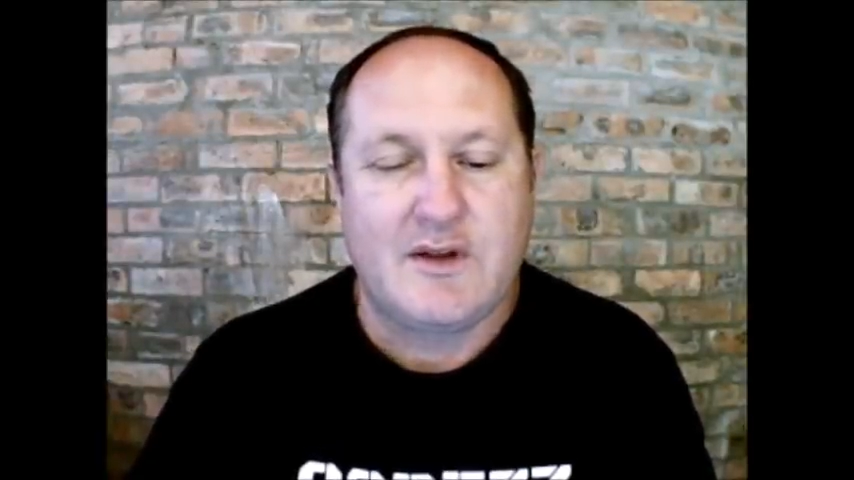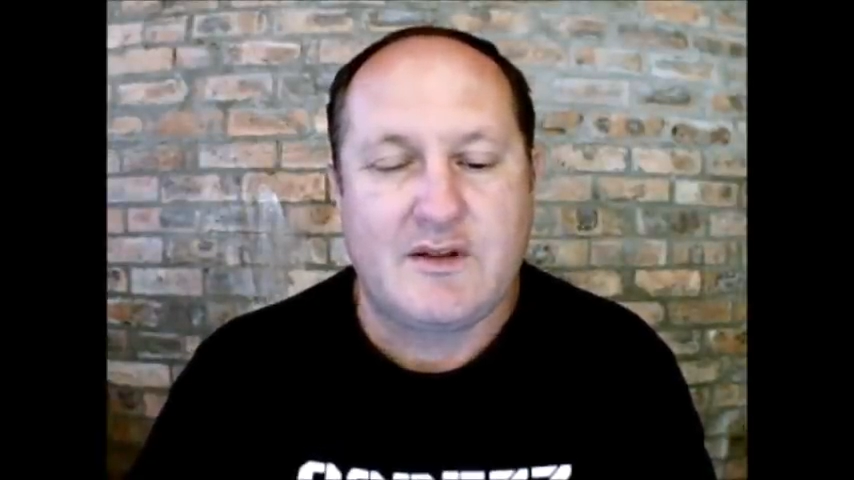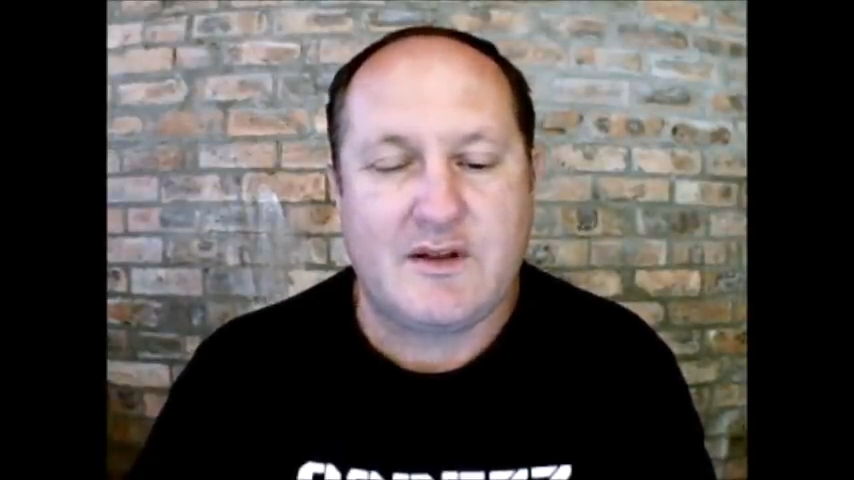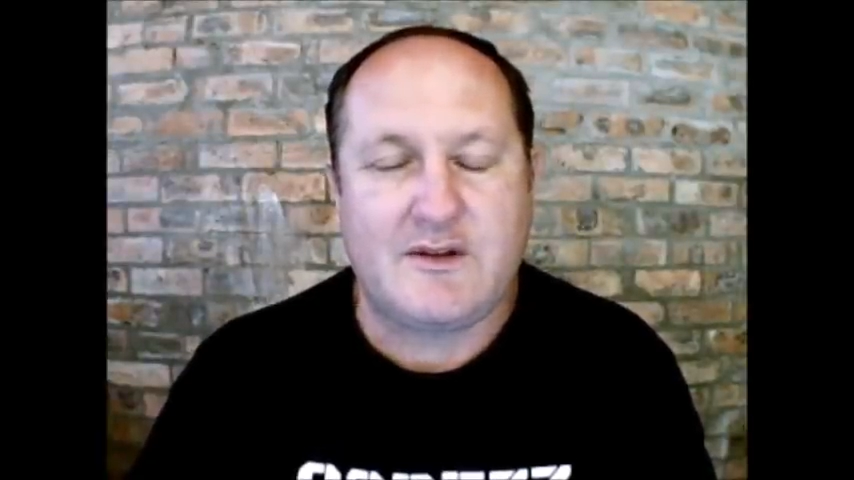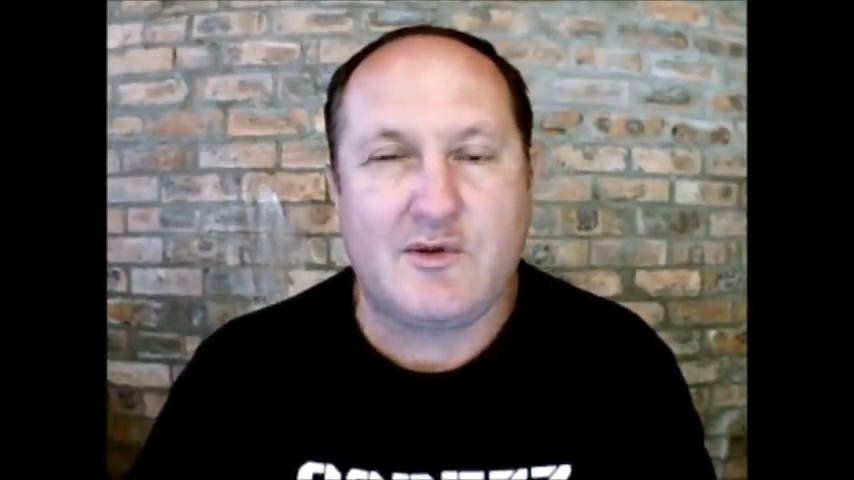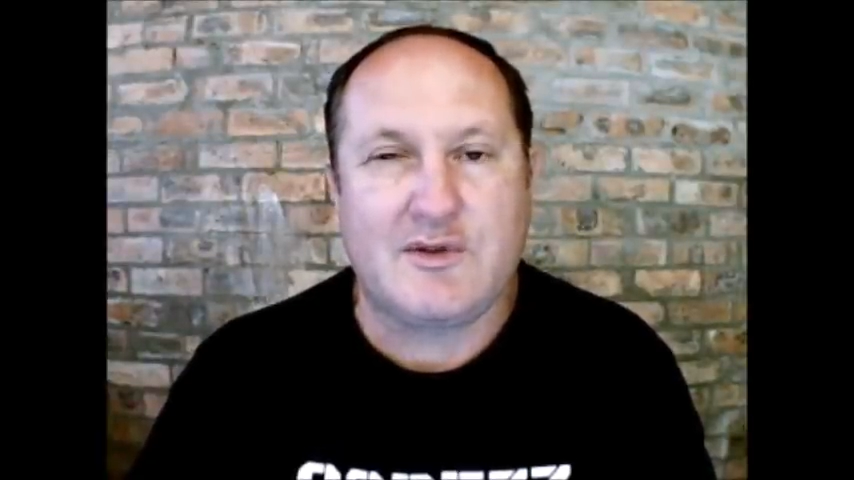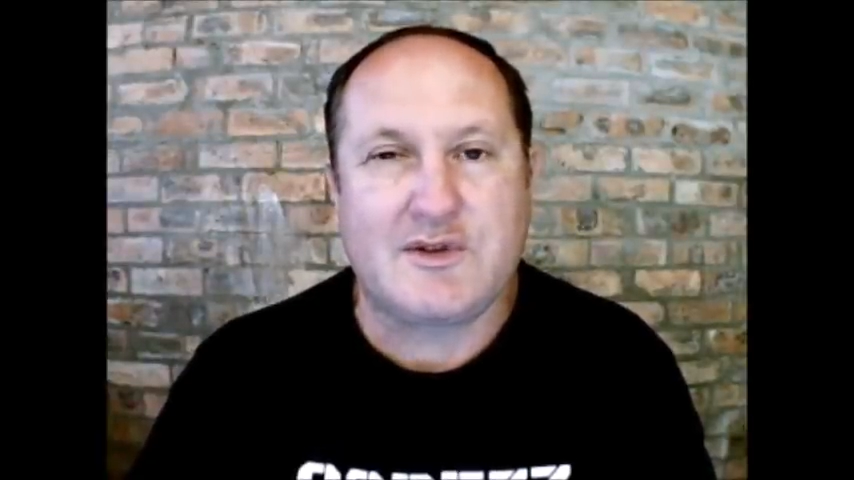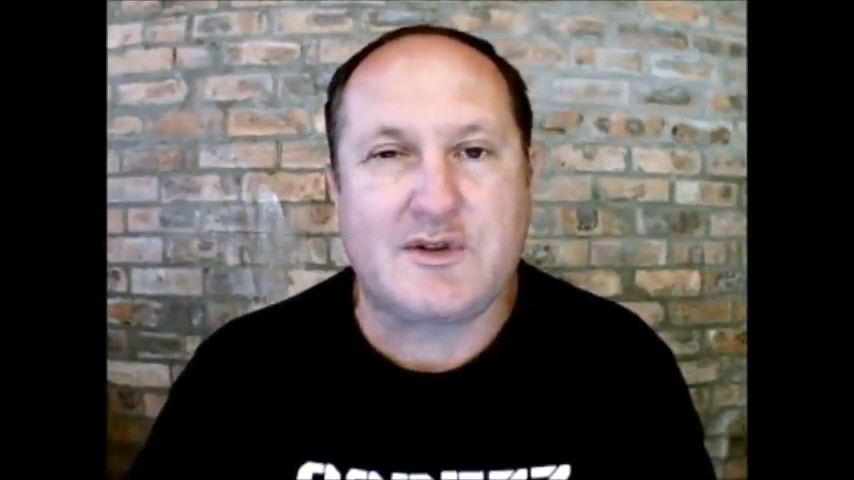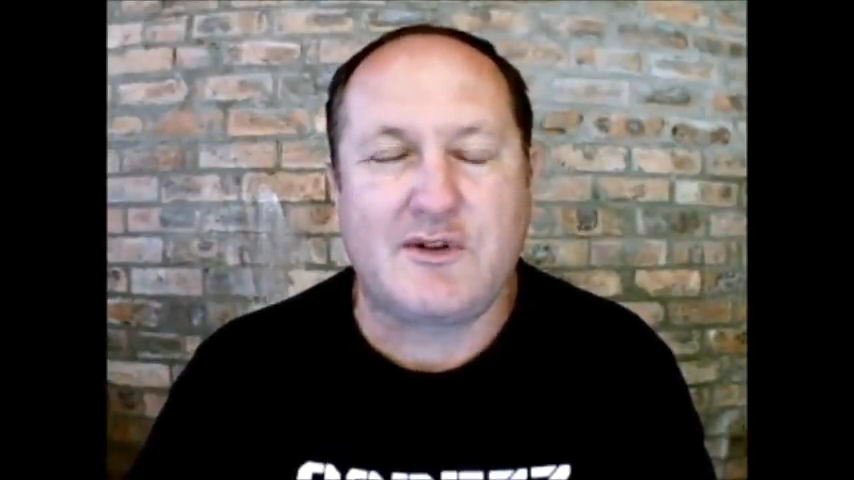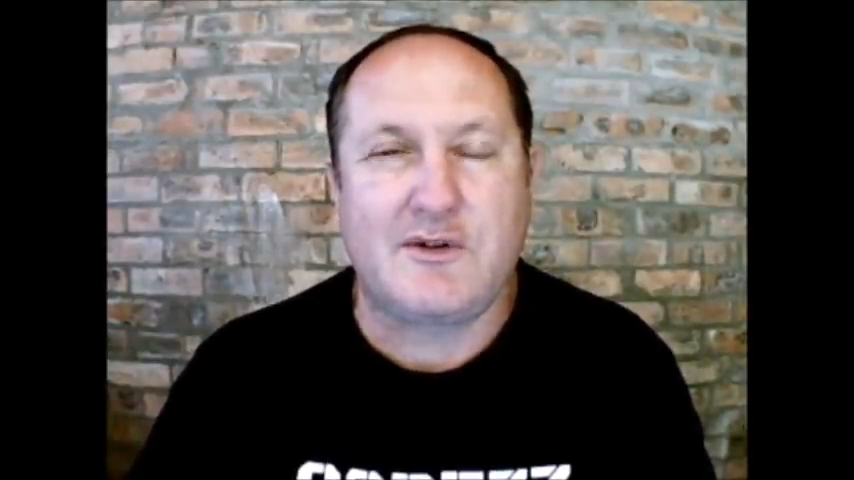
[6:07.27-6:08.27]
that you can
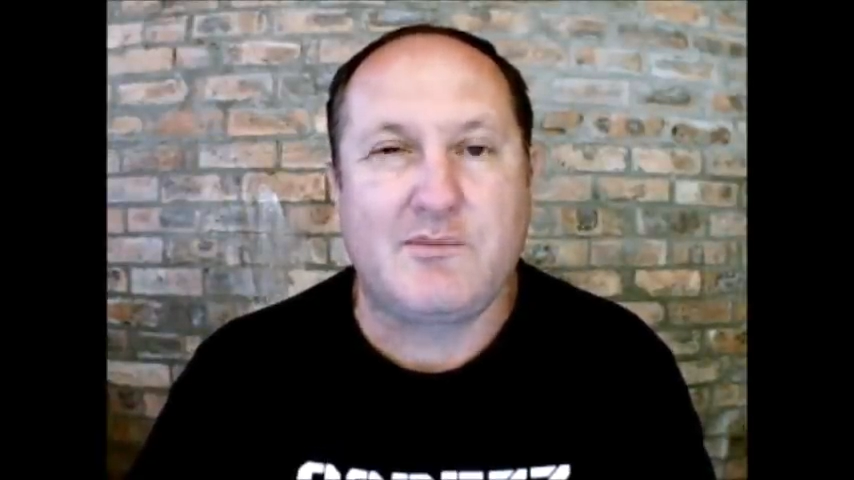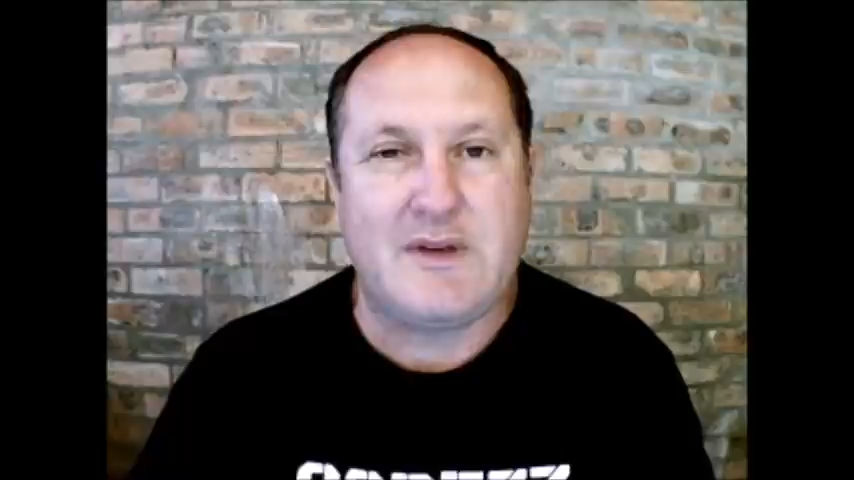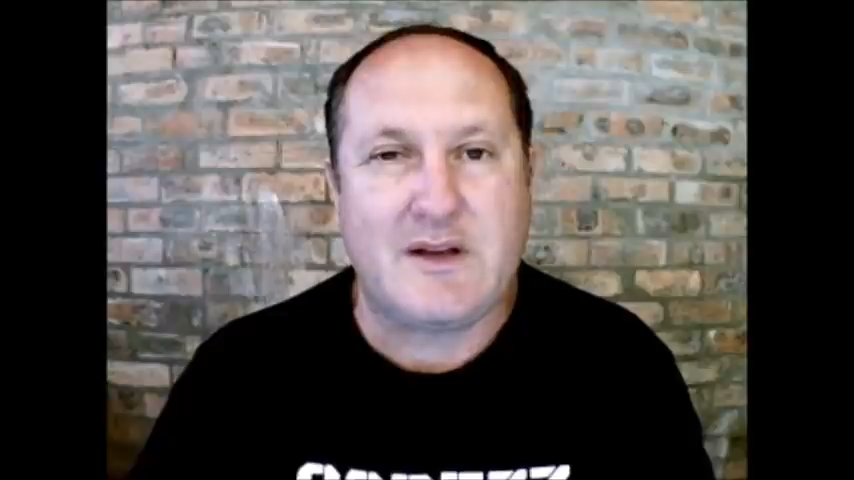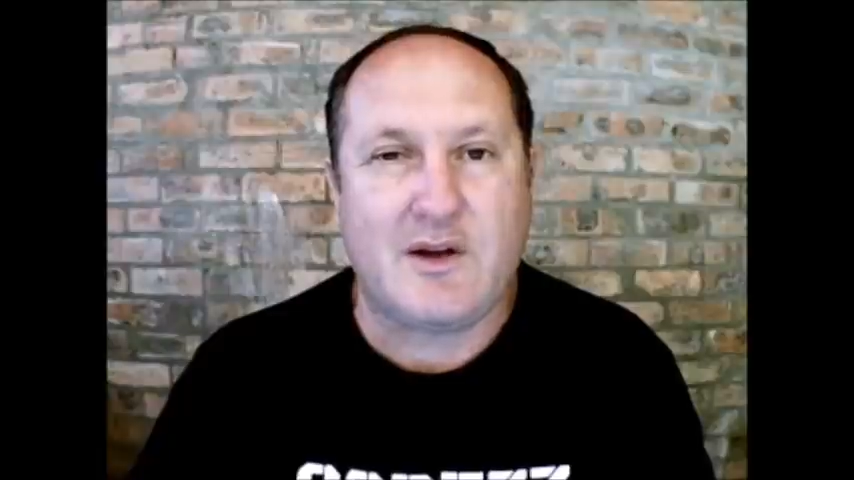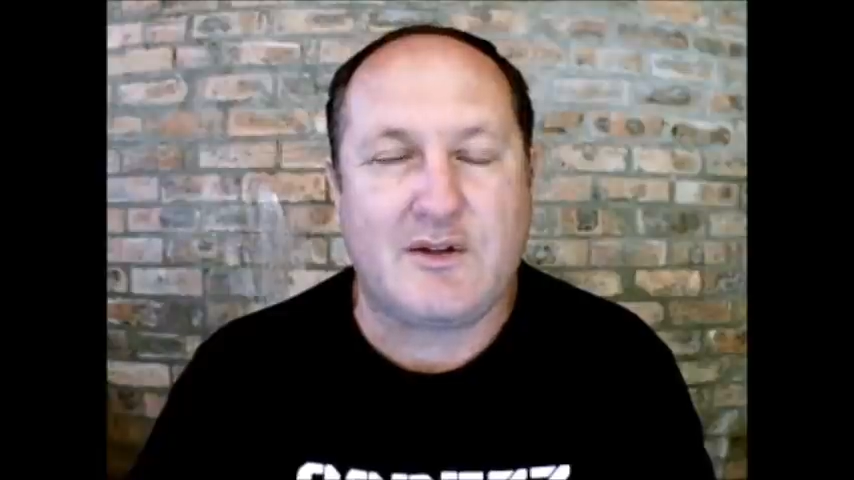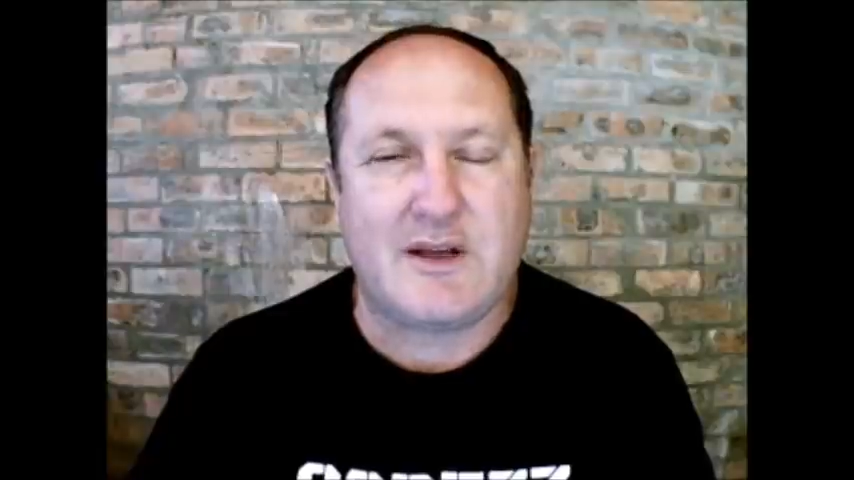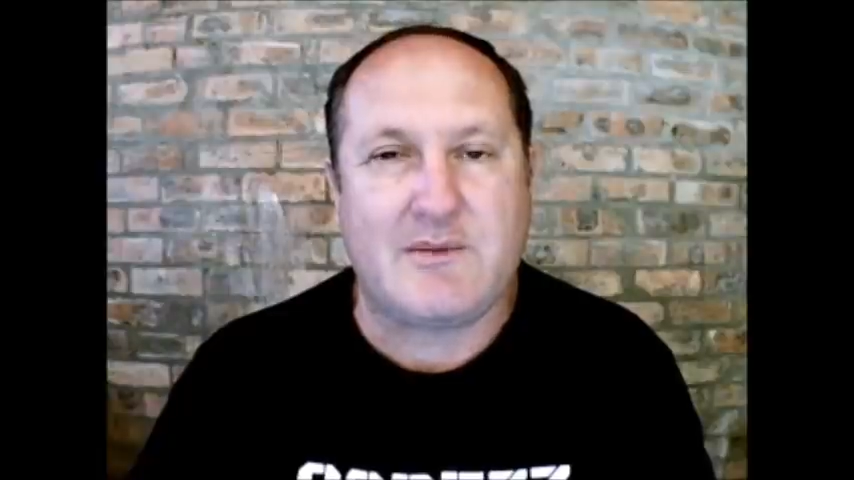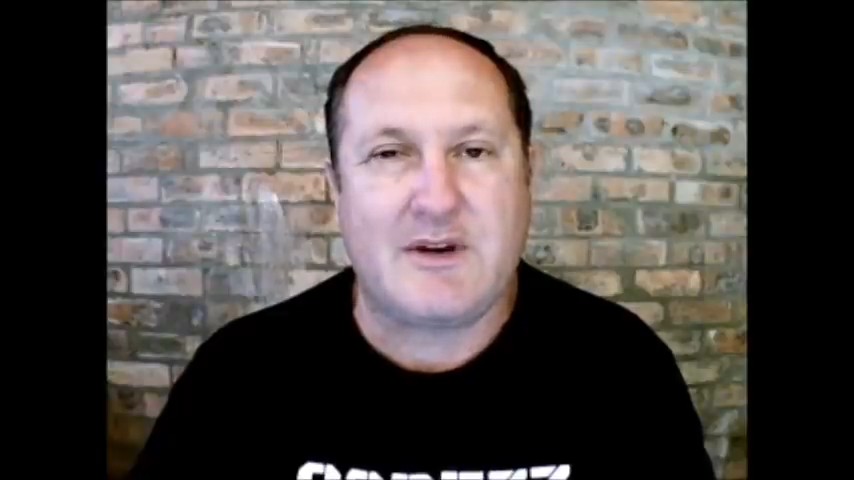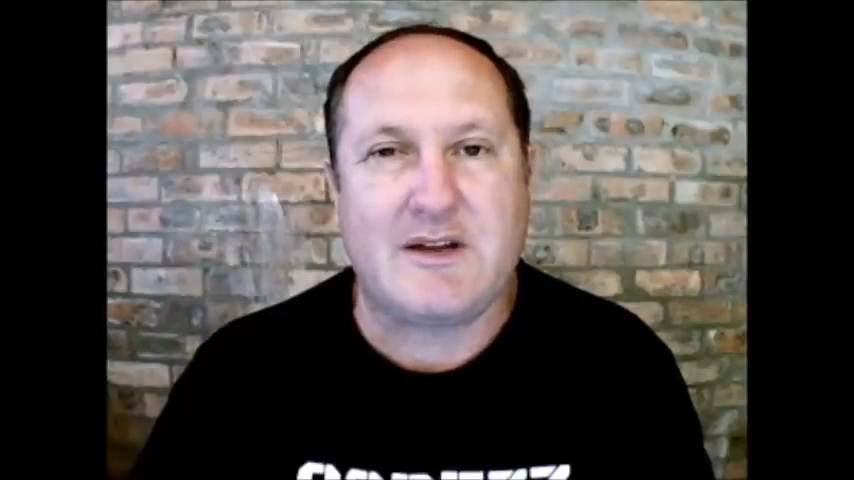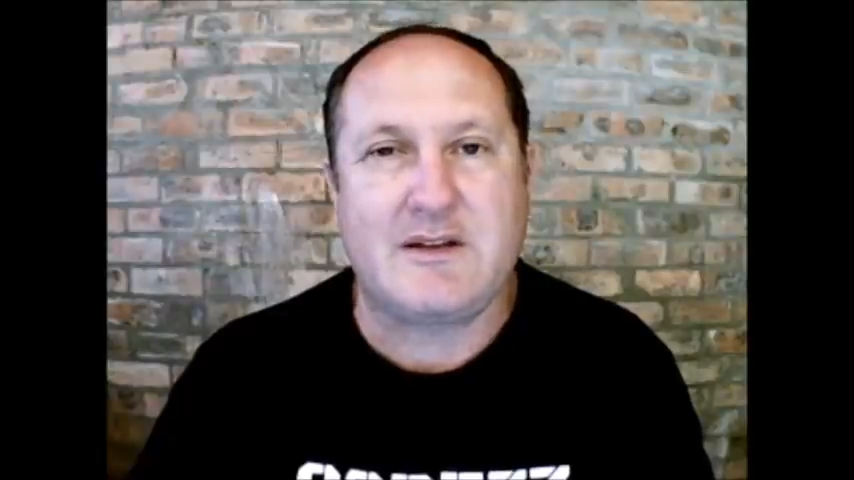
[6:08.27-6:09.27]
still be
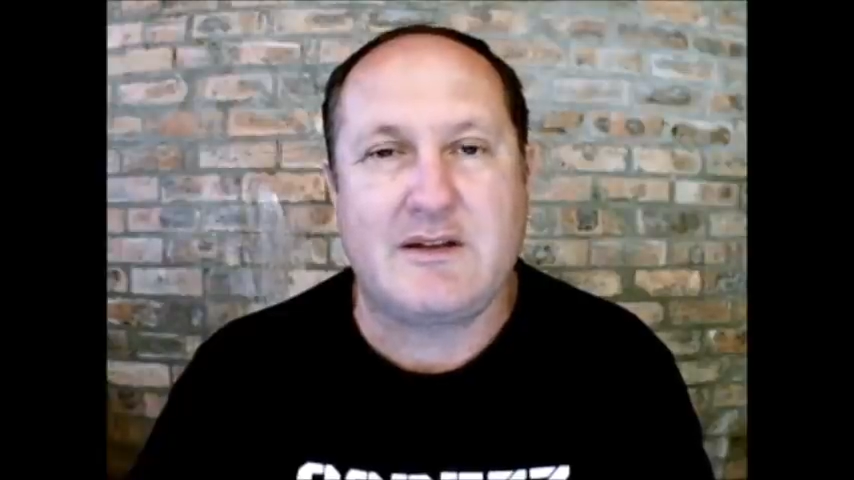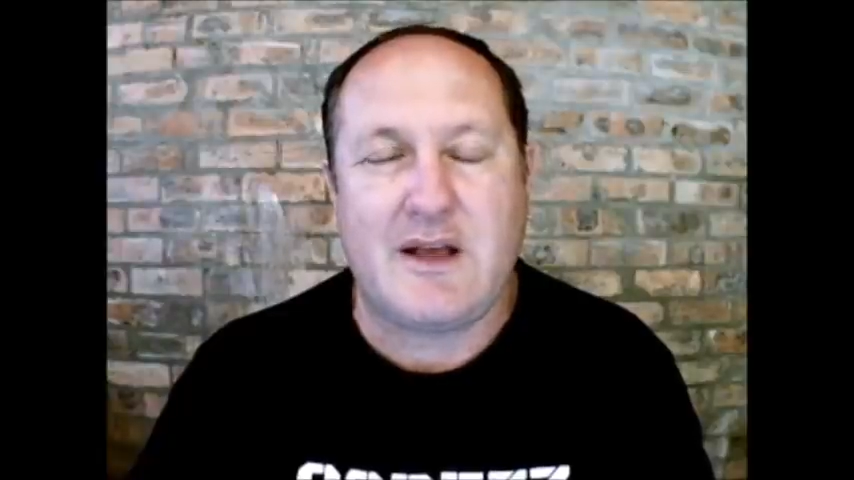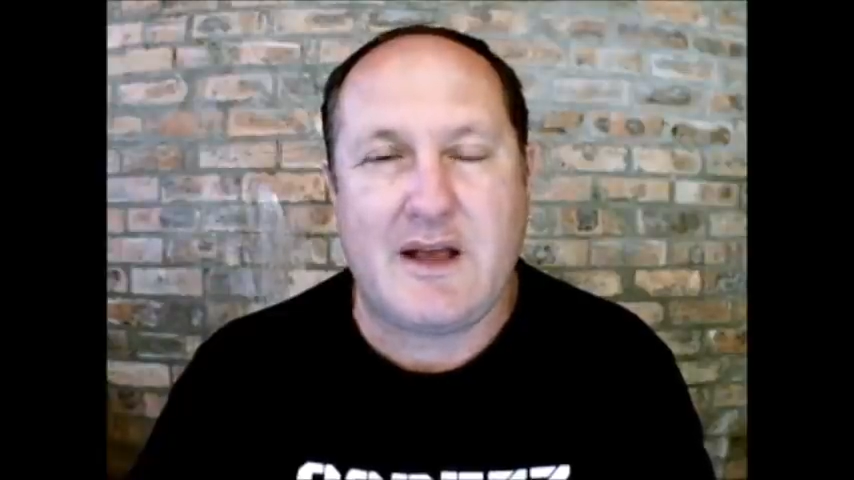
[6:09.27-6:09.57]
contaminated